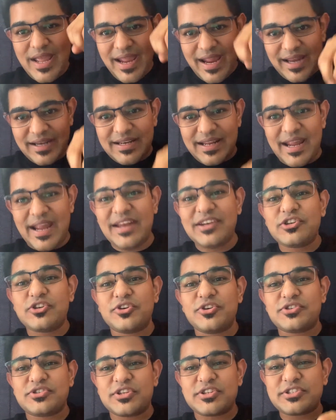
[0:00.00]
and
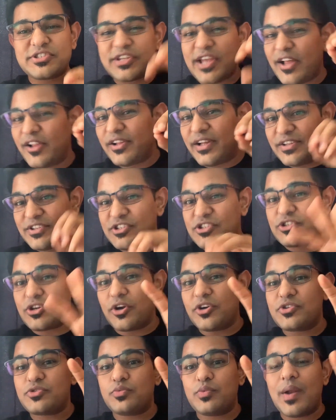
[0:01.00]
enters the cell and
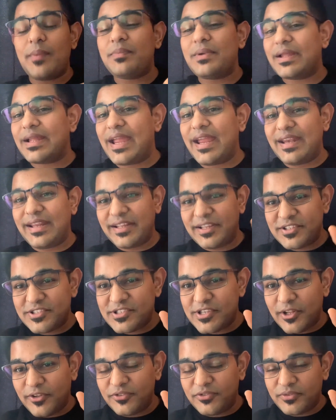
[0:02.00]
starts replicating
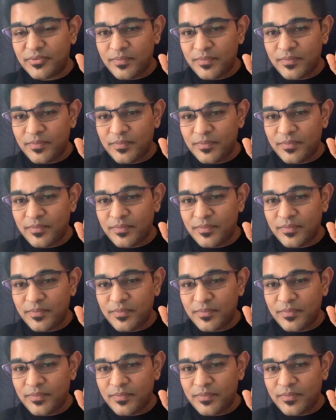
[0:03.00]
itself.